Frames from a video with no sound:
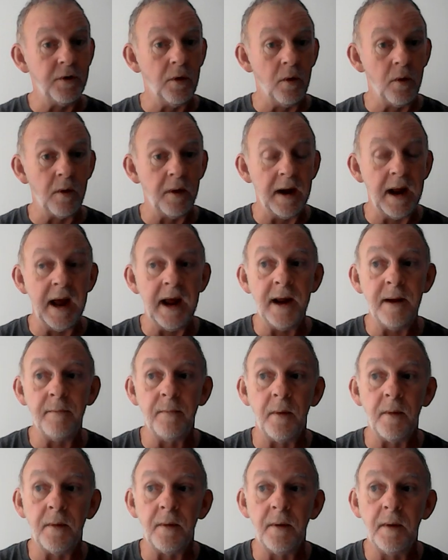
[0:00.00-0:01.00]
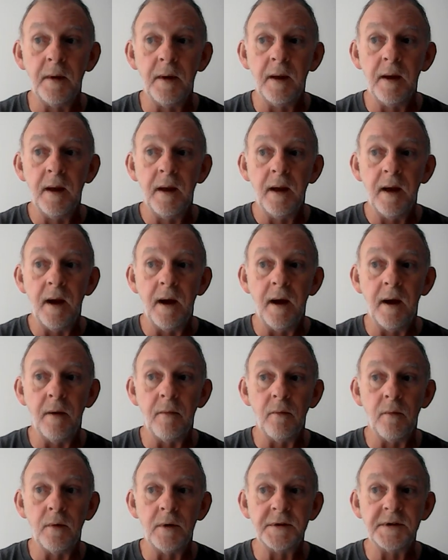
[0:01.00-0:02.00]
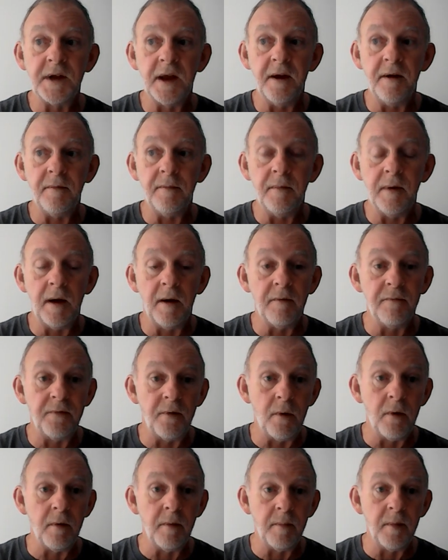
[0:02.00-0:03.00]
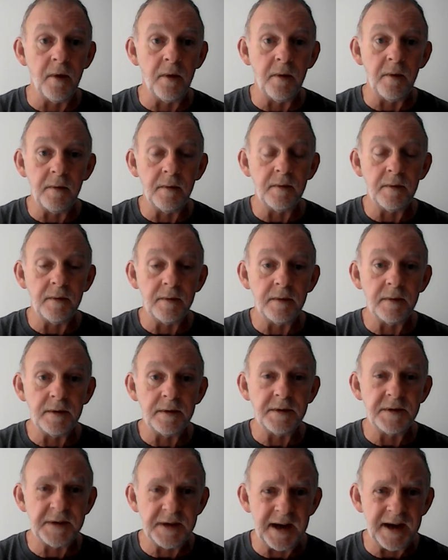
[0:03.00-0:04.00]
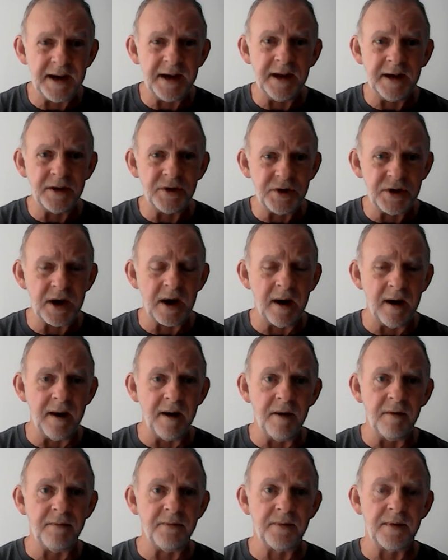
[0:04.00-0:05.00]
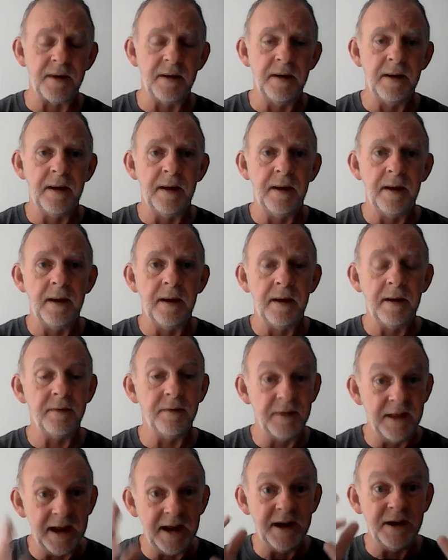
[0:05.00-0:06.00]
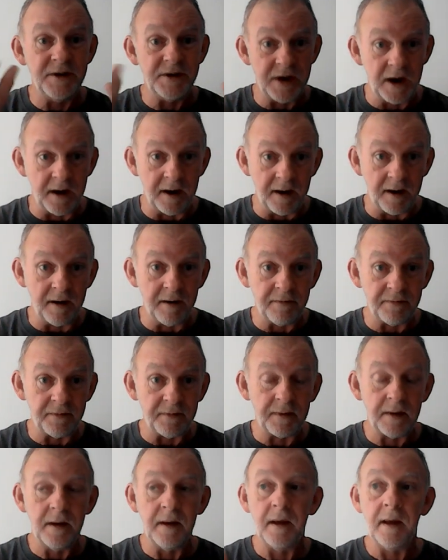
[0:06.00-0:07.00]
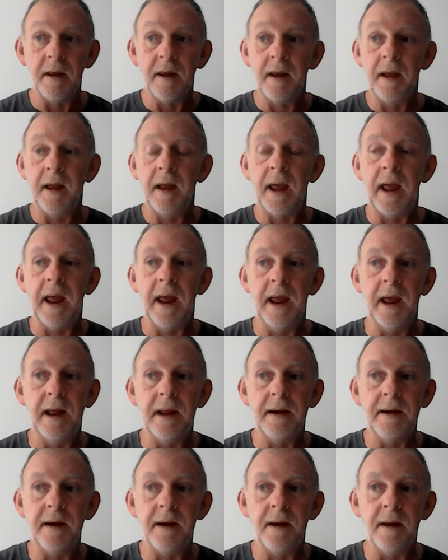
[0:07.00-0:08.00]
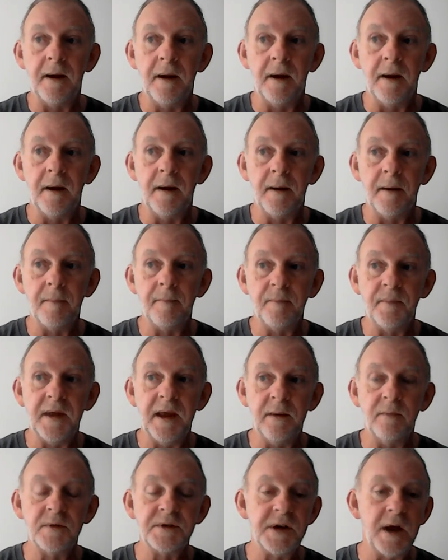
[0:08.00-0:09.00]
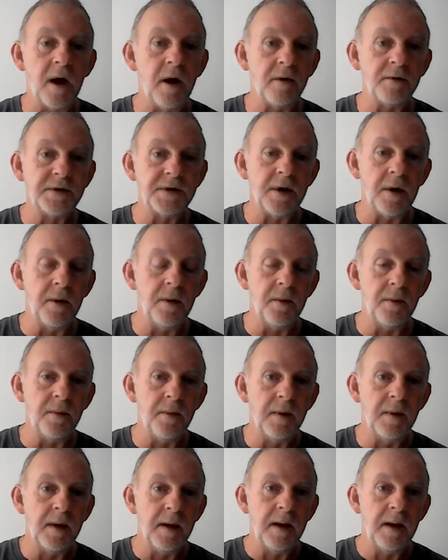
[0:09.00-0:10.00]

door neighbor was a former sitting sheriff, the sheriff, and he was also